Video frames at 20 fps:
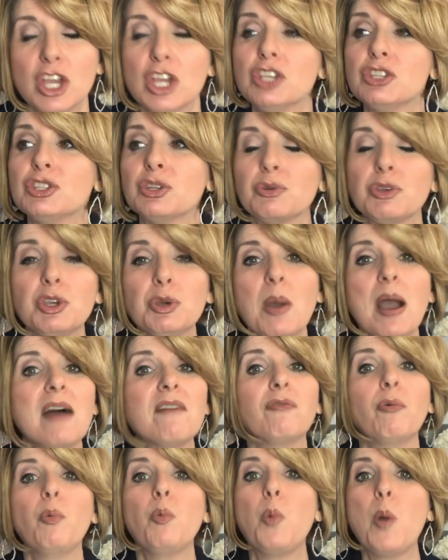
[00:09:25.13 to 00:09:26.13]
So you
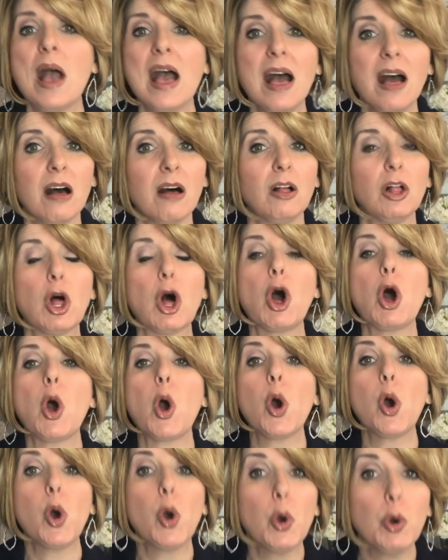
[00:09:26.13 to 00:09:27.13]
have well
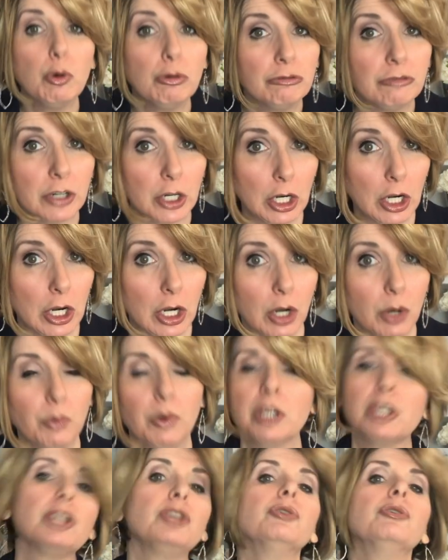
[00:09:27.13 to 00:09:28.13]
over
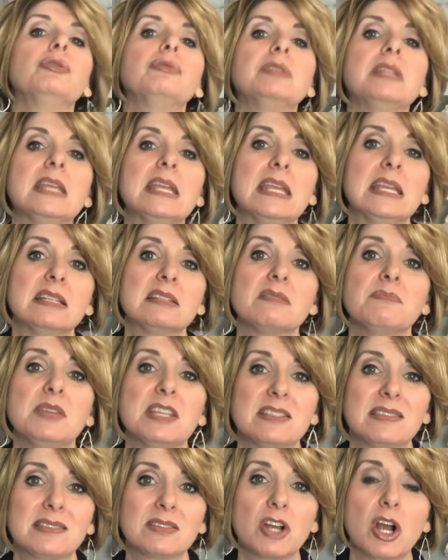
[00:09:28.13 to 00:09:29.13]
what you'll need to be
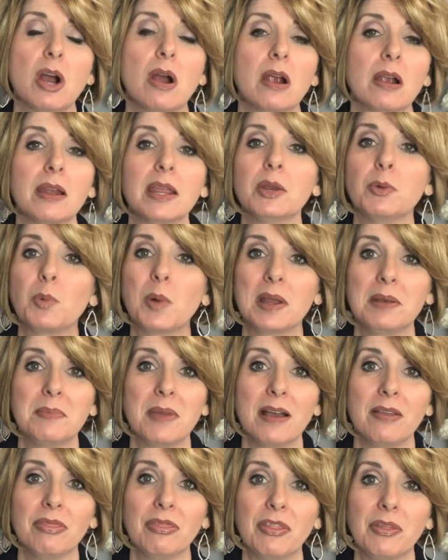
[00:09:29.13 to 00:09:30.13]
a star in 1
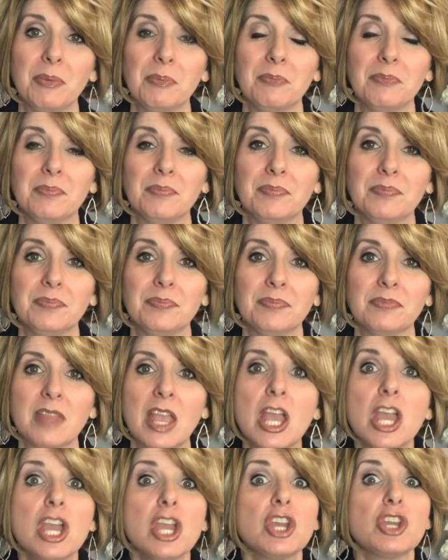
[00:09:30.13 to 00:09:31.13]
month.
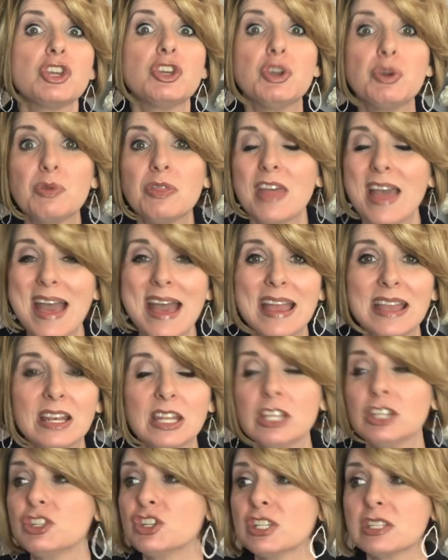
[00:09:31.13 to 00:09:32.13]
You
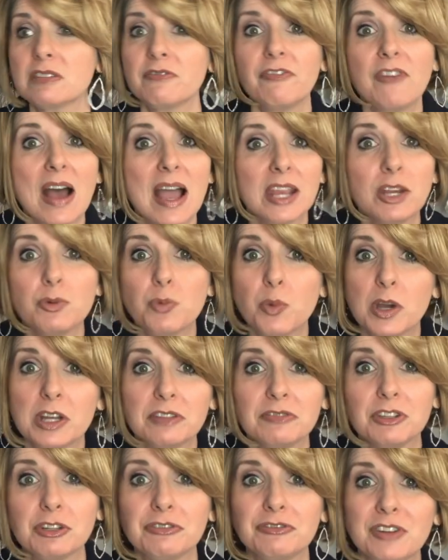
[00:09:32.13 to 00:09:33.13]
then just find one
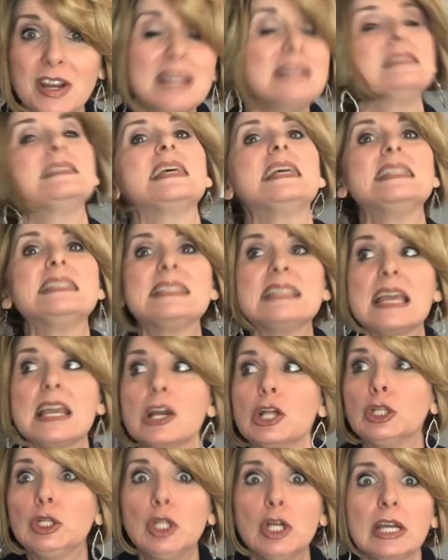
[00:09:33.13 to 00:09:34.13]
of your friends and
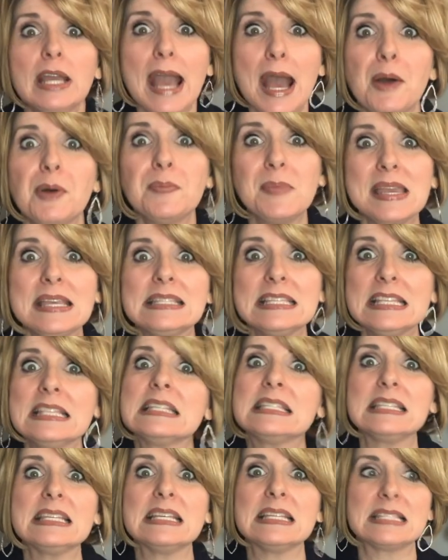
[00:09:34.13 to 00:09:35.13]
say, look how amazing
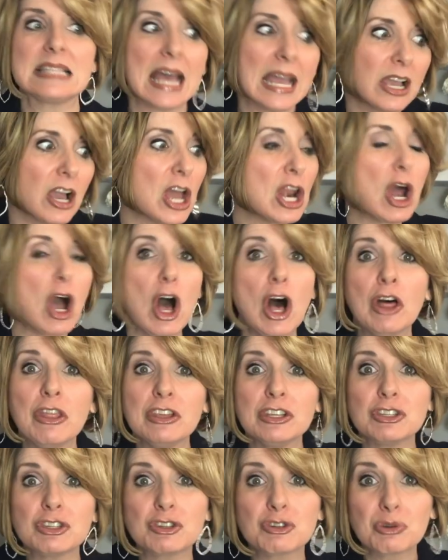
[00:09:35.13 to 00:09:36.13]
this is. I got all
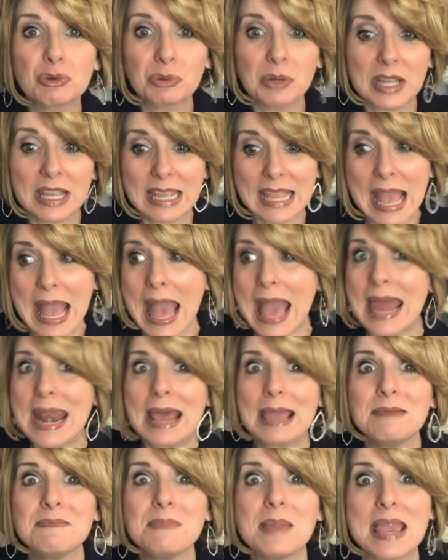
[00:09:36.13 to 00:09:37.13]
this jewelry and
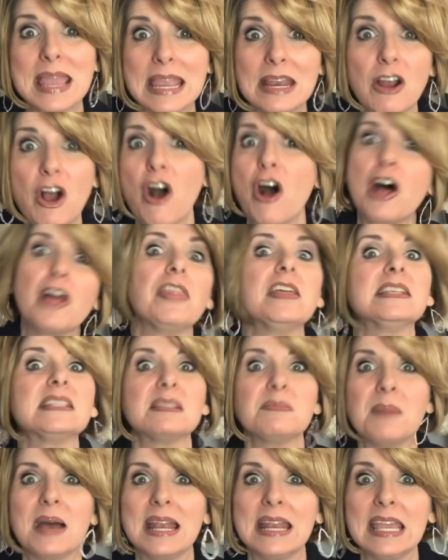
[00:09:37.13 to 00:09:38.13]
I made all this
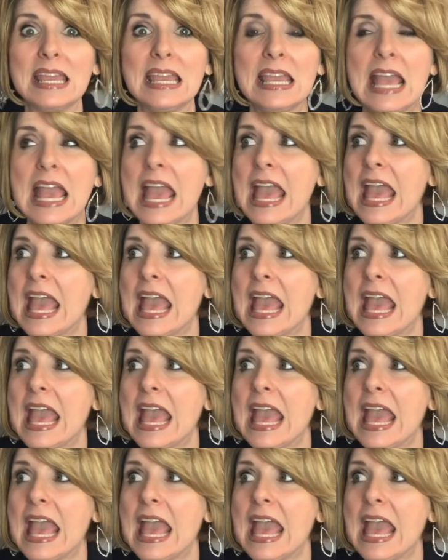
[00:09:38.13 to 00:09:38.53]
money